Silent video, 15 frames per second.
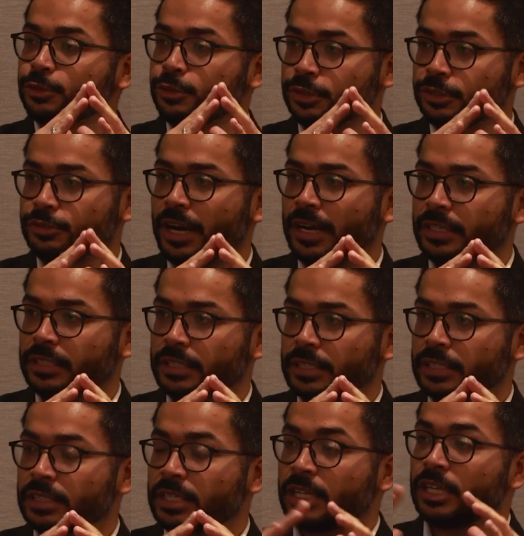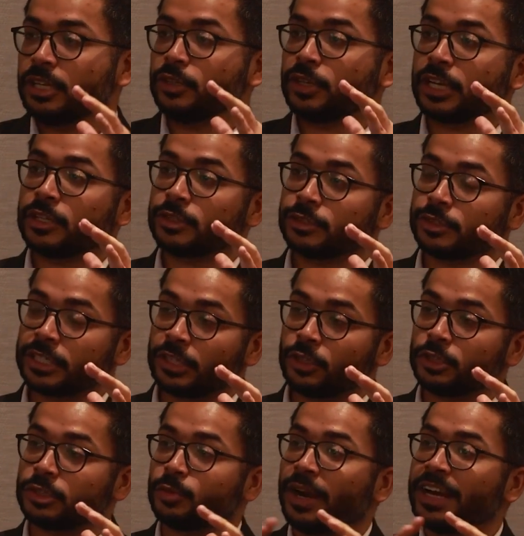to those strategies. You can
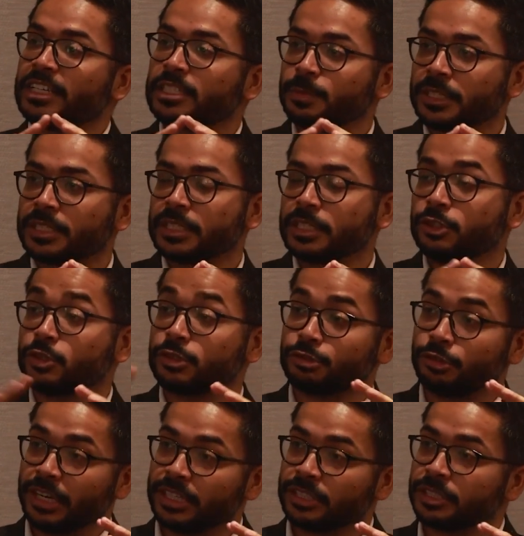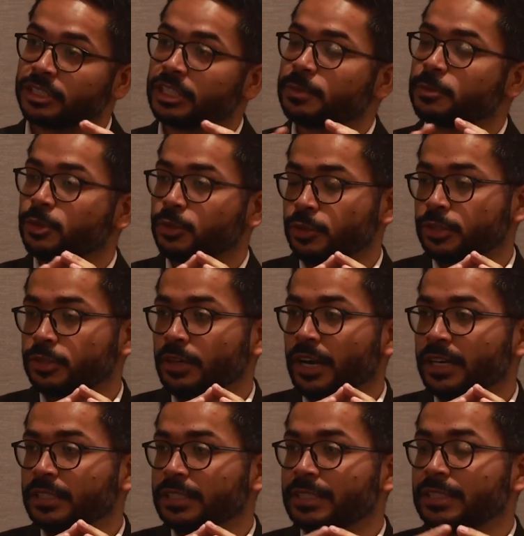associate those white spaces, those relationships to those
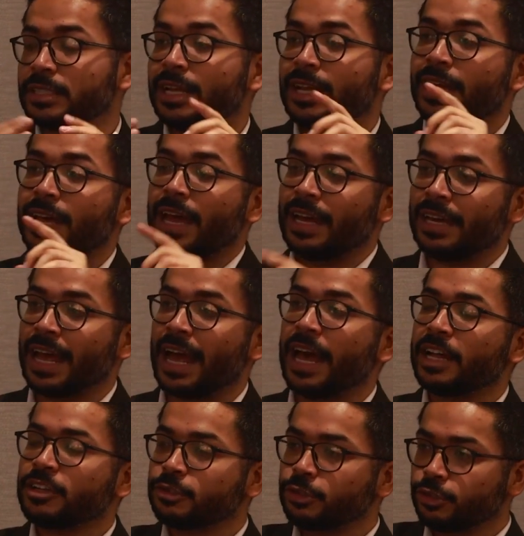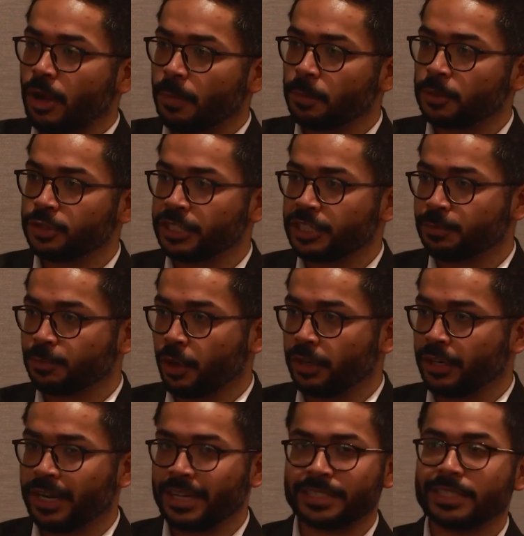strategies, and as those opportunities
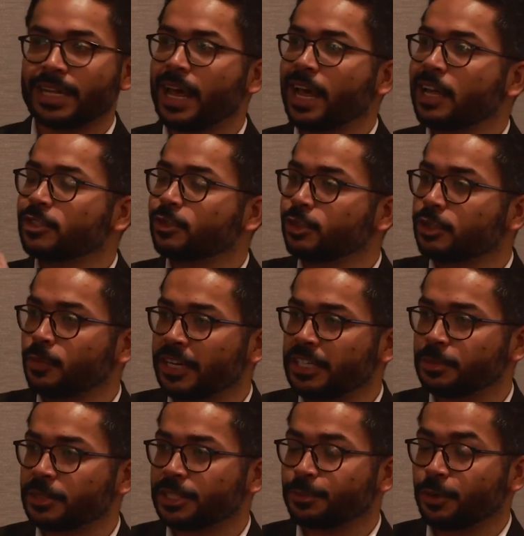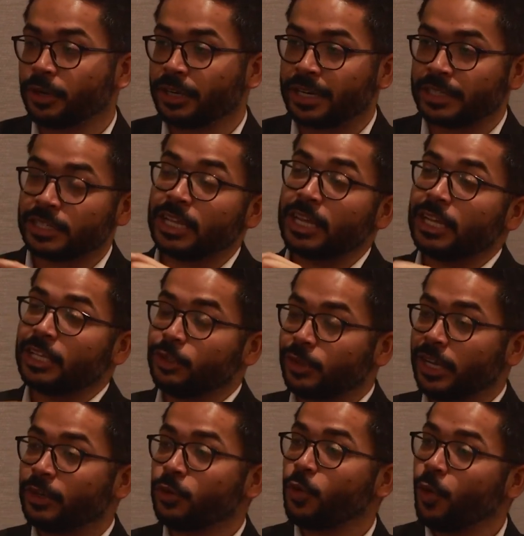progress, as those white spaces progress,
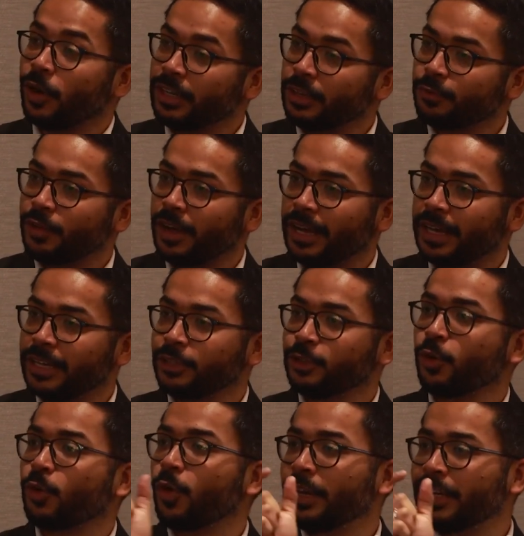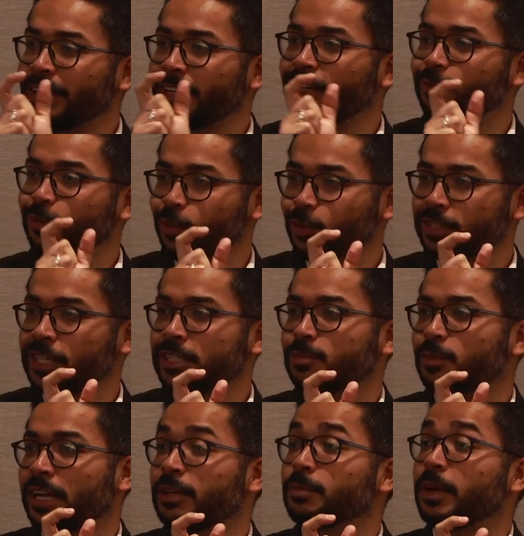you can quantify your qualitative goals
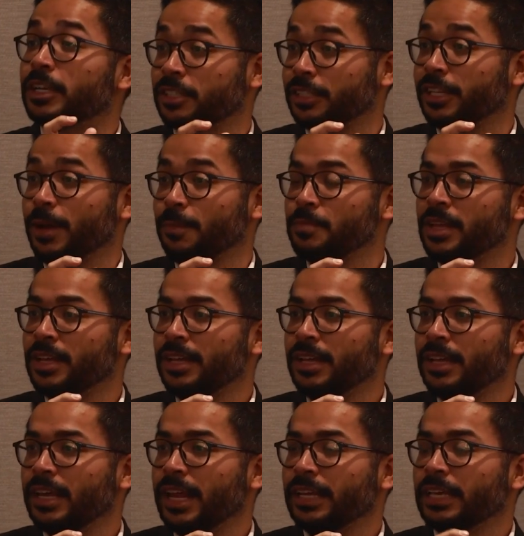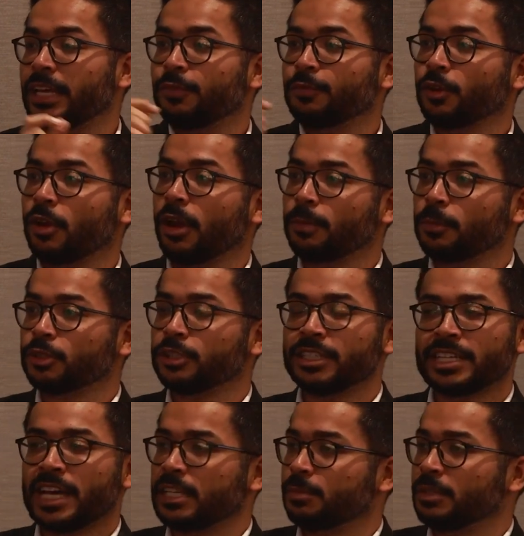as well and measure them. If your
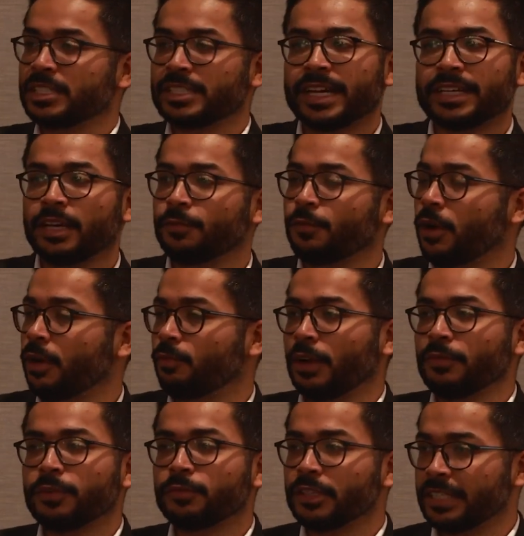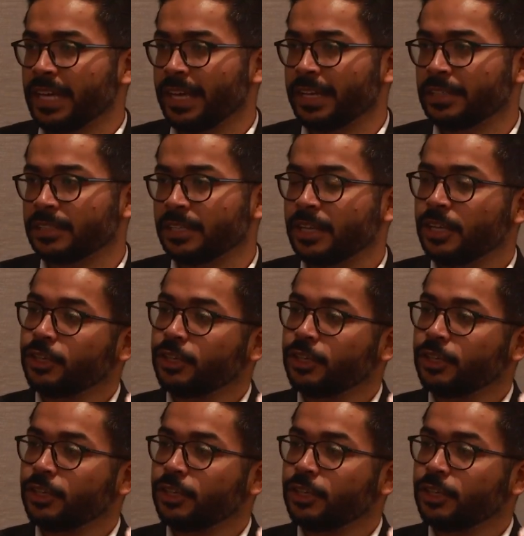opportunity has been stagnant for 150 days,